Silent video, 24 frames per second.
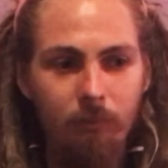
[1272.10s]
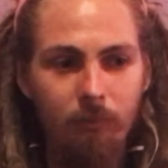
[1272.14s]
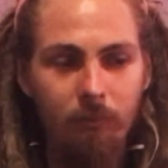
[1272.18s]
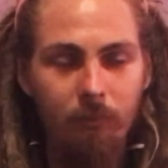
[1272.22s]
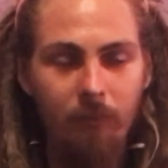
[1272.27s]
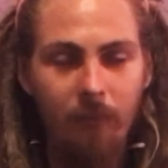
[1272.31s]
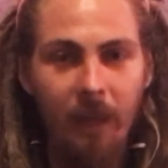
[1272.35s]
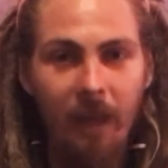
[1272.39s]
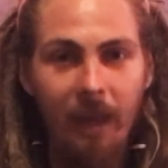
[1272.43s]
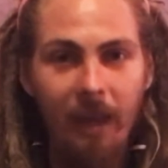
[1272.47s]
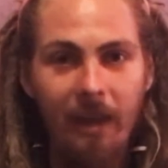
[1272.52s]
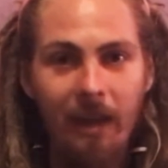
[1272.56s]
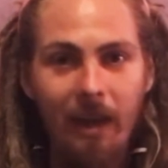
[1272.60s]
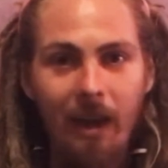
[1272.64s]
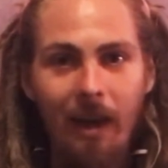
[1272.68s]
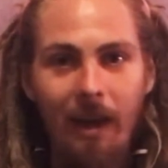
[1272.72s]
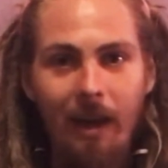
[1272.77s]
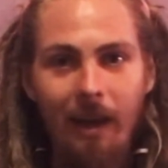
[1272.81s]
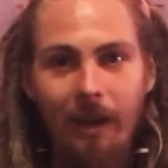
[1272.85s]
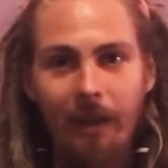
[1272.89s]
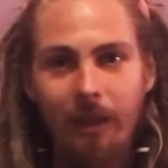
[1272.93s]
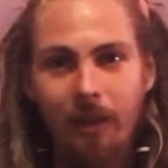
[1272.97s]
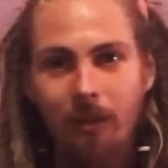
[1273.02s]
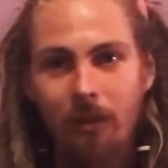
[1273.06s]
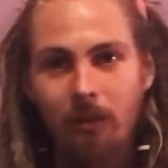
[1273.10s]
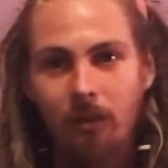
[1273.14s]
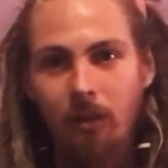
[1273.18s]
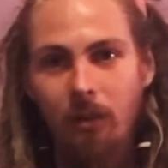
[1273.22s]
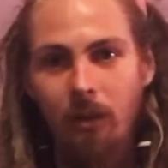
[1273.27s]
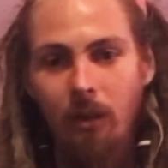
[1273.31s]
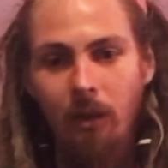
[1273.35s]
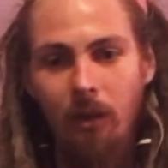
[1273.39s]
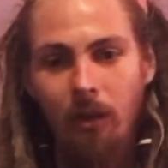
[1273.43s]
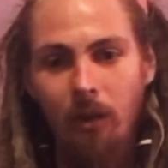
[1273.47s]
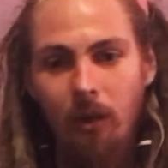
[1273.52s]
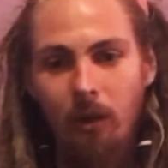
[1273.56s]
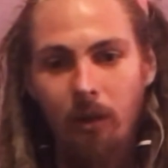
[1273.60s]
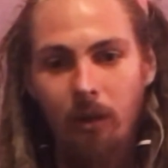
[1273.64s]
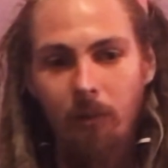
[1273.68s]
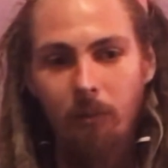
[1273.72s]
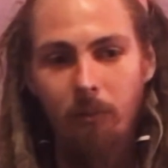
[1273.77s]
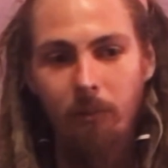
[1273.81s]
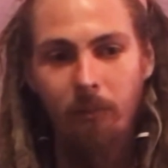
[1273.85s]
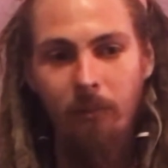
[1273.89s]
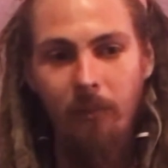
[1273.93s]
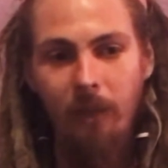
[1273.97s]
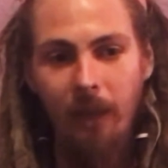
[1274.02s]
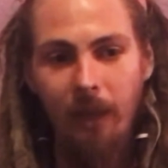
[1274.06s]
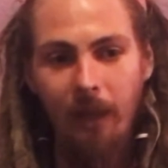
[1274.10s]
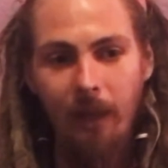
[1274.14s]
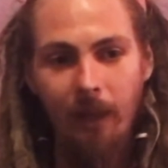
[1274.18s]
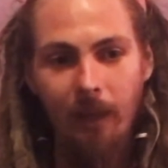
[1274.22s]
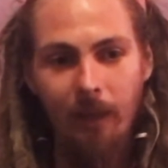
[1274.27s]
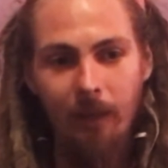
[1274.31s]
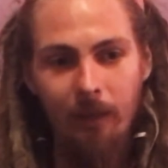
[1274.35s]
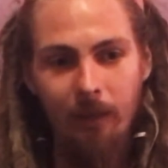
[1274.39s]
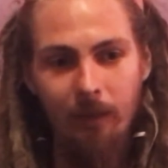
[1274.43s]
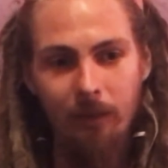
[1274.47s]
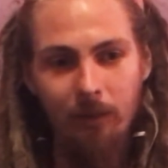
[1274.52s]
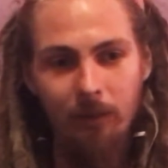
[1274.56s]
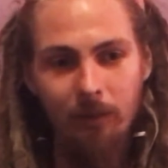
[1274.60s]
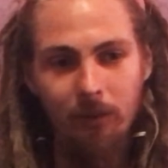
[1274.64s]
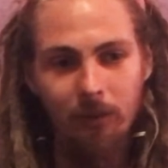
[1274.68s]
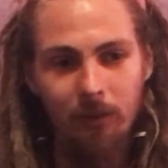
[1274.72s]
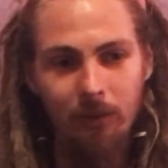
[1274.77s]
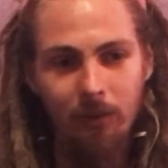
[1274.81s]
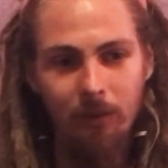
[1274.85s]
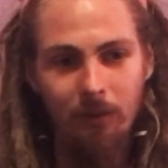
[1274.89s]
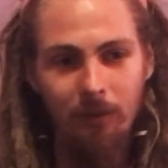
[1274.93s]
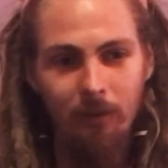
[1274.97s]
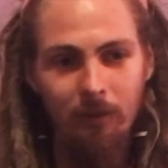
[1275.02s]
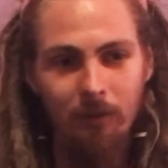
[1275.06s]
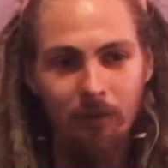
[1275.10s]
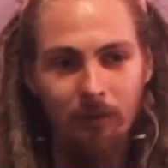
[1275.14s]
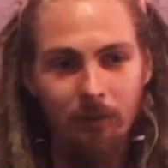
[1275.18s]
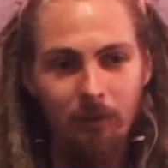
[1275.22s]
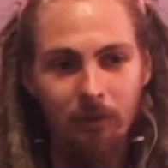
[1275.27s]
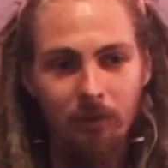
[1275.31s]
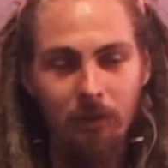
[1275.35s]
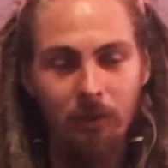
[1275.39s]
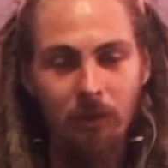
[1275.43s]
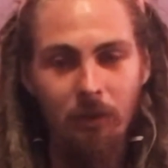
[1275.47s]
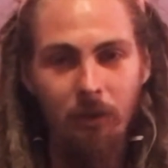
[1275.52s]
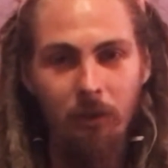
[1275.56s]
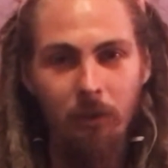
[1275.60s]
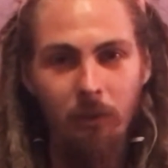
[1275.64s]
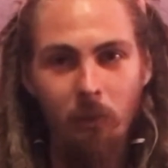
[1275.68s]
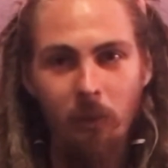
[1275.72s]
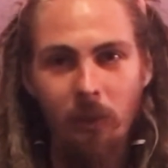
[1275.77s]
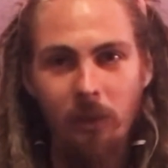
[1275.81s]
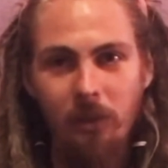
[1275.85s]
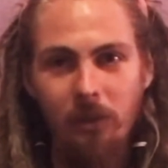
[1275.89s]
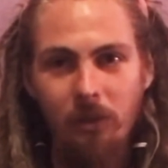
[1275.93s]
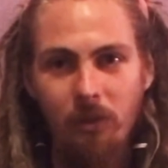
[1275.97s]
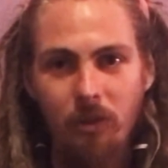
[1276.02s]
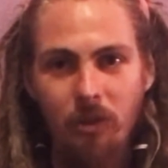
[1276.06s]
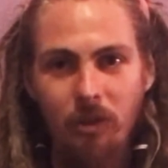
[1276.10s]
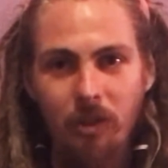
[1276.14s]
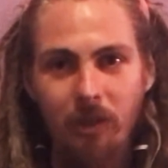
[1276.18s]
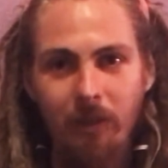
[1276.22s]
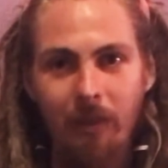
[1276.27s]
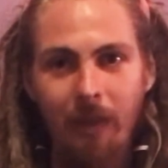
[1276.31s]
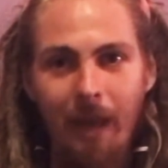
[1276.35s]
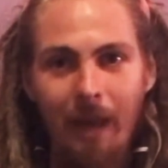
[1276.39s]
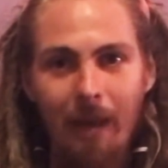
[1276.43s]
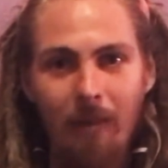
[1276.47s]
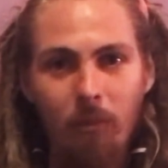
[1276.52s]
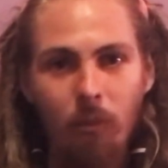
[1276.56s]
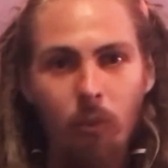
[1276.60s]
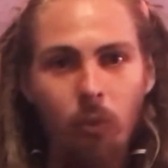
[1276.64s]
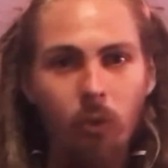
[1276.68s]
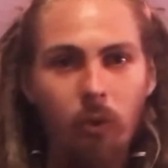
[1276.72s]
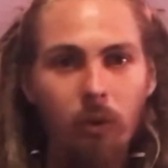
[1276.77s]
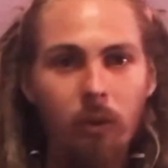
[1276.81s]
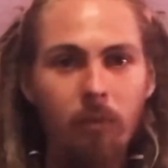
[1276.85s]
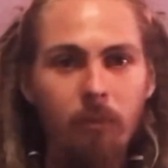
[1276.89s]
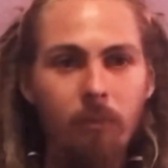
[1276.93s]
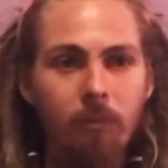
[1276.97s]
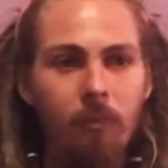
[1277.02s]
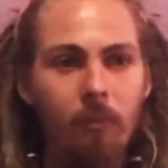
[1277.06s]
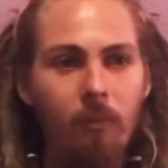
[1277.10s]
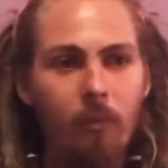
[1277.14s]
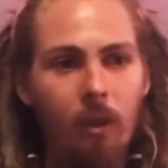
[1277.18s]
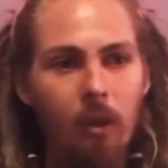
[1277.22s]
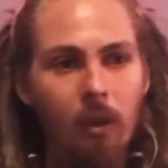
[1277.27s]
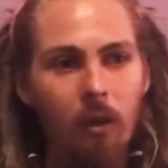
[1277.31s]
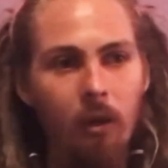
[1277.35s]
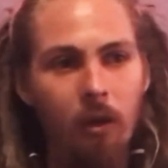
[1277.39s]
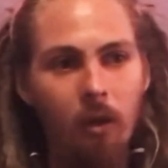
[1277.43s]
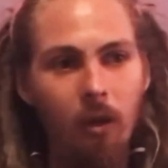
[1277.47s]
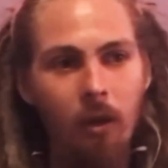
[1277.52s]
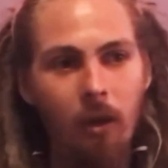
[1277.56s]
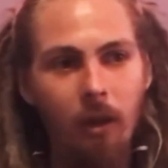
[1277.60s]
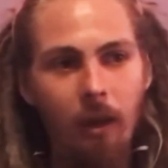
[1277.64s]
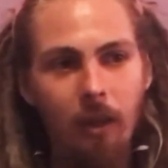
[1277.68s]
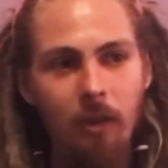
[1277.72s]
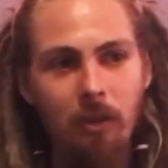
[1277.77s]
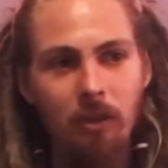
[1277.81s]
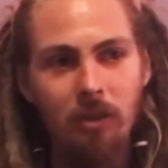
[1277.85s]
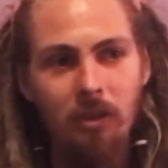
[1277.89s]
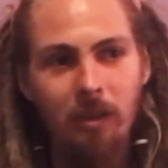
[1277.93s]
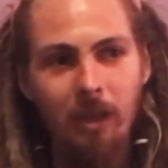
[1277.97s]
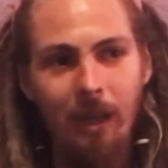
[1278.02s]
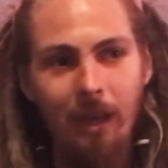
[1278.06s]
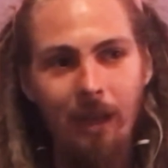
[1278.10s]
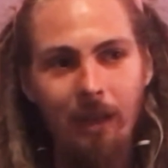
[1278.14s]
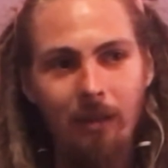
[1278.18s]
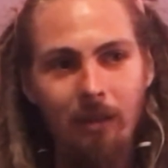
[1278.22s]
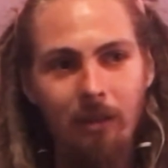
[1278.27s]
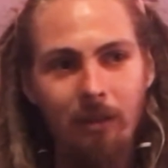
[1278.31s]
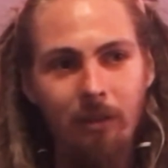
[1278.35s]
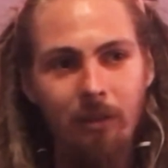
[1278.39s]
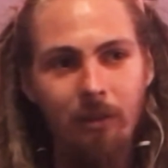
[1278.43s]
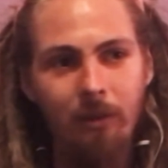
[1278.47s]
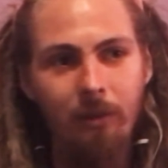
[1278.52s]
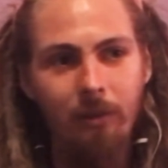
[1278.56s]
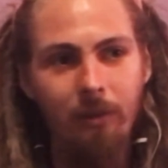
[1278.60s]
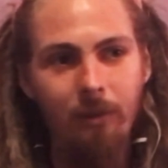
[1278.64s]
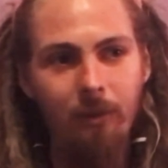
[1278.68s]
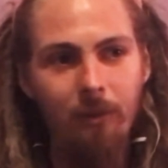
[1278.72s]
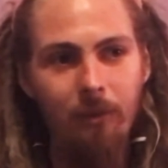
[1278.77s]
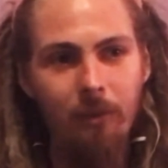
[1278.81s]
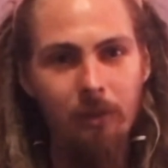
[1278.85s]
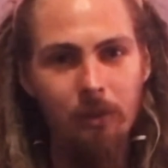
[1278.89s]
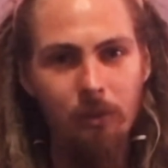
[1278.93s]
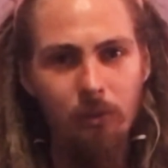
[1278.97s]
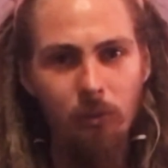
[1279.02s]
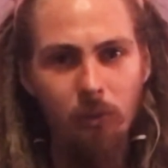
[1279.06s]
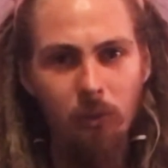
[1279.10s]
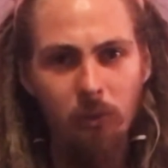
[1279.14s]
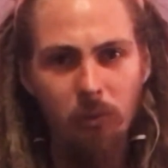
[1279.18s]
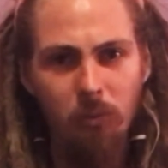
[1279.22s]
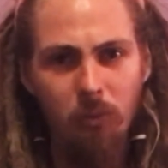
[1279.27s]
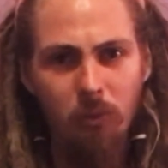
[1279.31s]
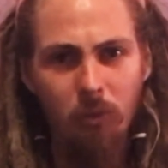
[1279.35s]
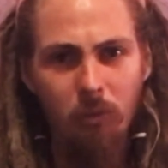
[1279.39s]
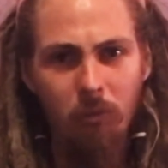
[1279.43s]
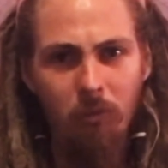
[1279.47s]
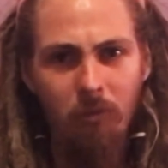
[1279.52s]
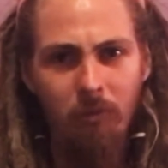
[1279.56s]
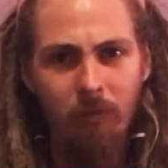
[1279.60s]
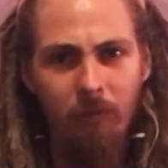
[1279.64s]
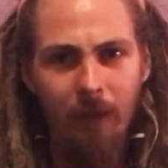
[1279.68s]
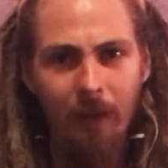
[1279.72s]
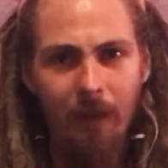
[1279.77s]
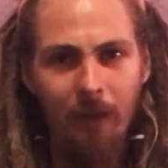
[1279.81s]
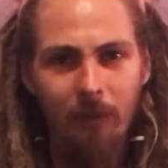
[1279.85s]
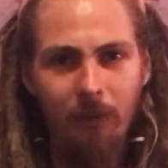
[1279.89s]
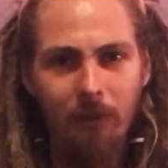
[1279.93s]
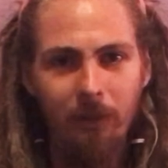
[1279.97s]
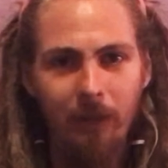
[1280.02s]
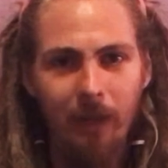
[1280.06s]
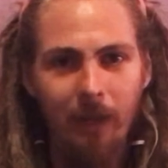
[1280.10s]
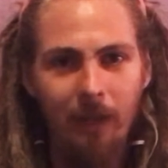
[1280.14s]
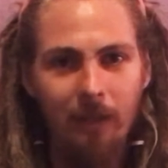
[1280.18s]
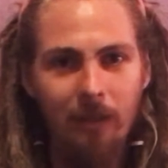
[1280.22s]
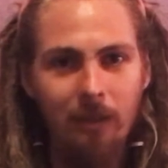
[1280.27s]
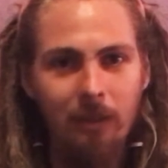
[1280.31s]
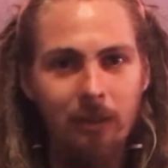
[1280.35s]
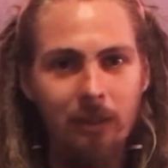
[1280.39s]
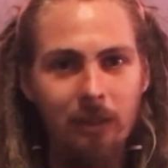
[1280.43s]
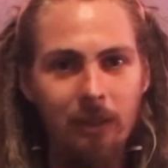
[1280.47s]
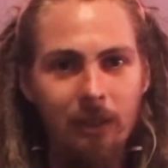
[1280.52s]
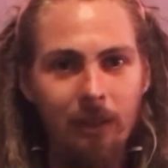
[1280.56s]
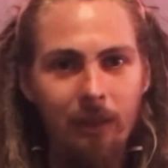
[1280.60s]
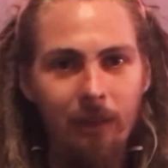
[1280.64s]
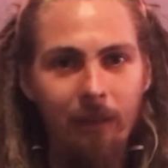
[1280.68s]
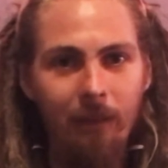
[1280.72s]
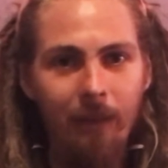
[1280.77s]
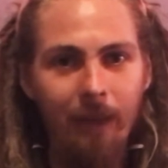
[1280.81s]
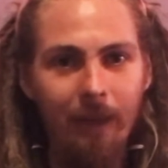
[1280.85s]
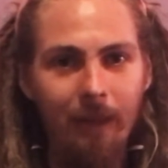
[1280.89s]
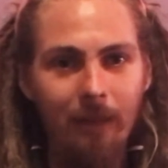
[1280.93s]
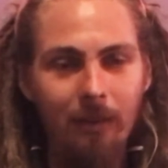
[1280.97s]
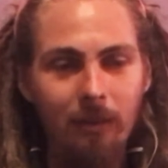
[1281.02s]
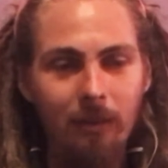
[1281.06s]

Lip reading: AI and started researching that more, and just had this really profound idea that